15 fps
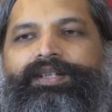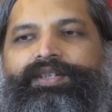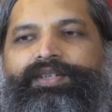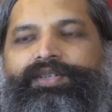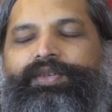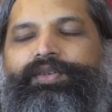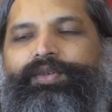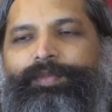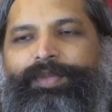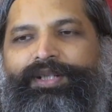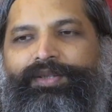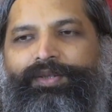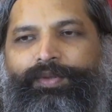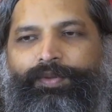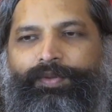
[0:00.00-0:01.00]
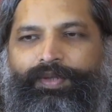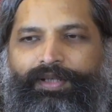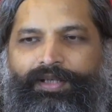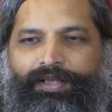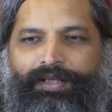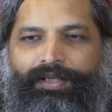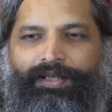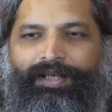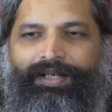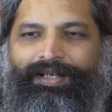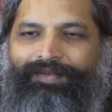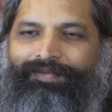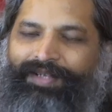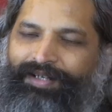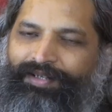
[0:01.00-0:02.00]
Sri Aurobindo,
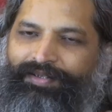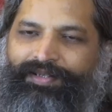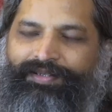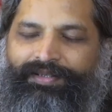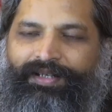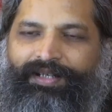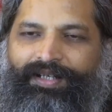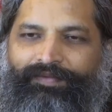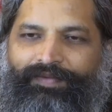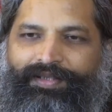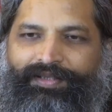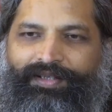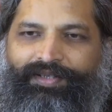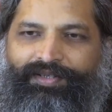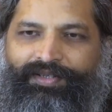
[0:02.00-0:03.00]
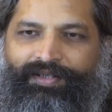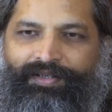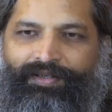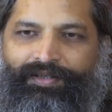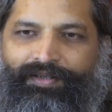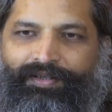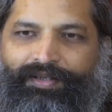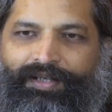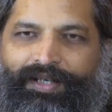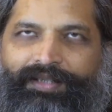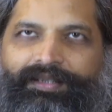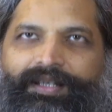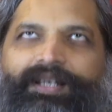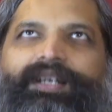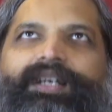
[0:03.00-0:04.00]
in a very interesting conversation, I
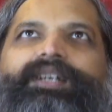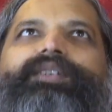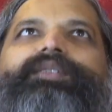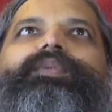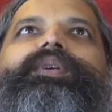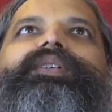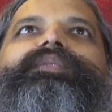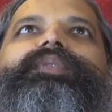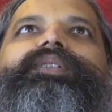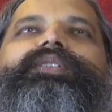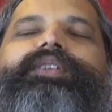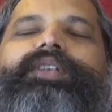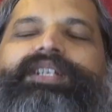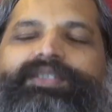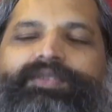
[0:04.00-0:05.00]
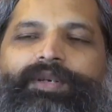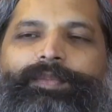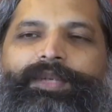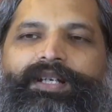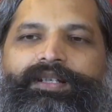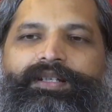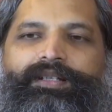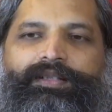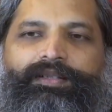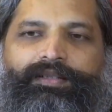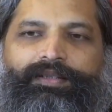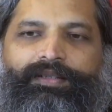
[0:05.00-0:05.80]
think it was with Doraiswami Iyer,